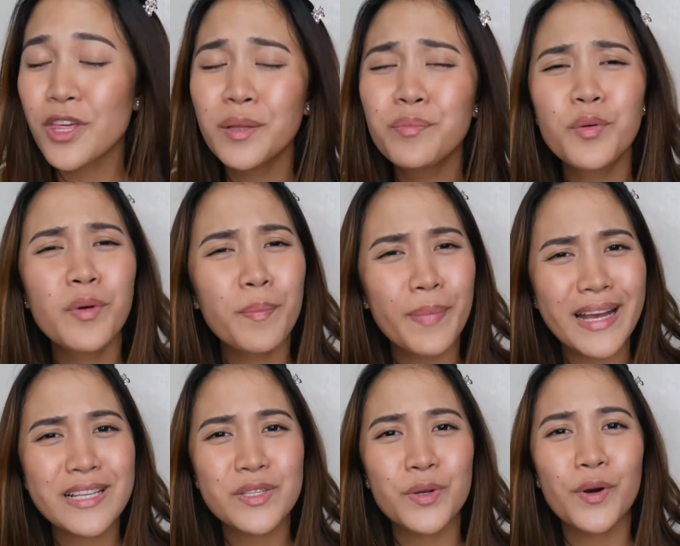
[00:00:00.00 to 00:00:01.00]
Nan
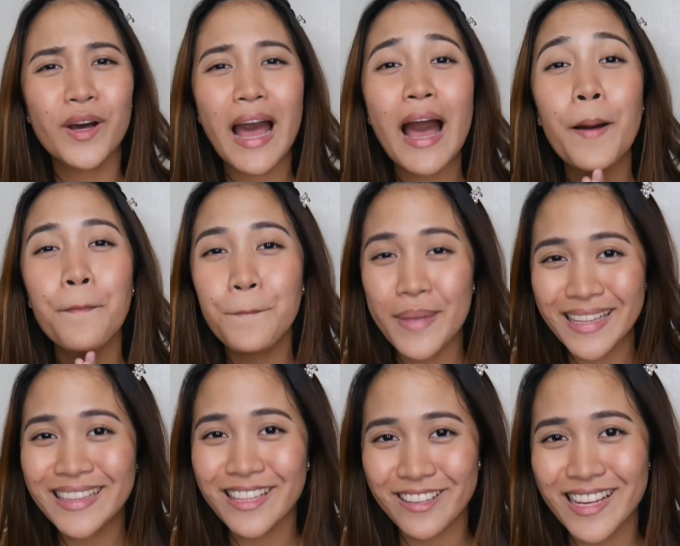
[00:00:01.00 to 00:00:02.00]
pumapasok ang
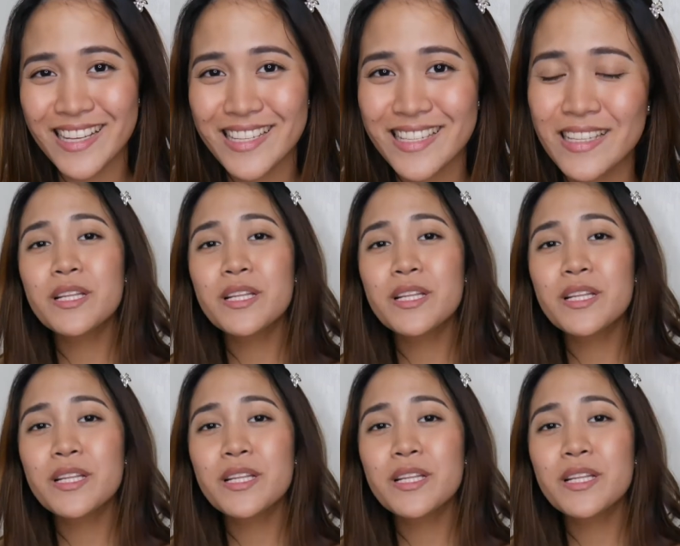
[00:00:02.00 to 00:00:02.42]
Pinterest.